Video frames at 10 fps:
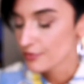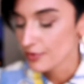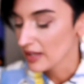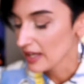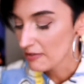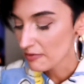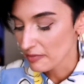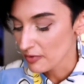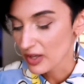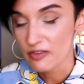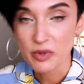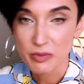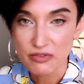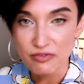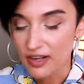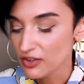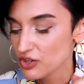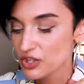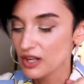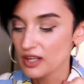Forgive me my
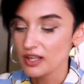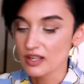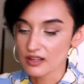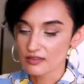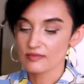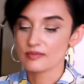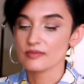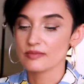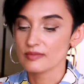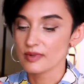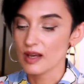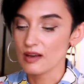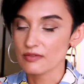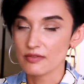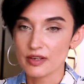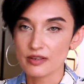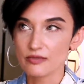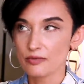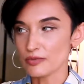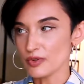French, I have
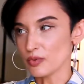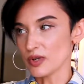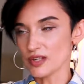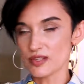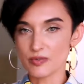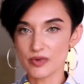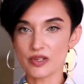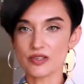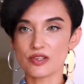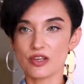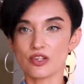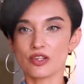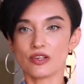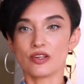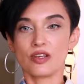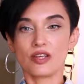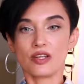the worst pronunciation.